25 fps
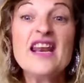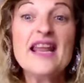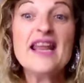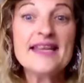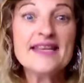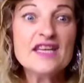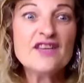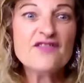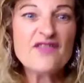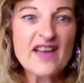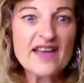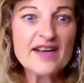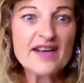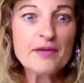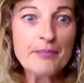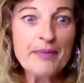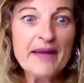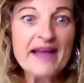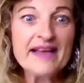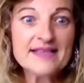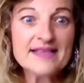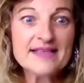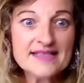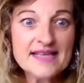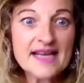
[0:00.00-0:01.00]
like you've had a
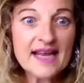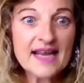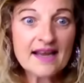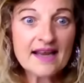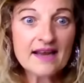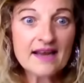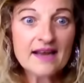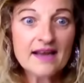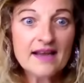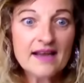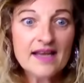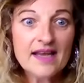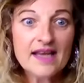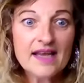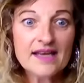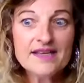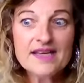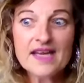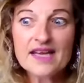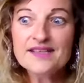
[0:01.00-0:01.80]
bad day and,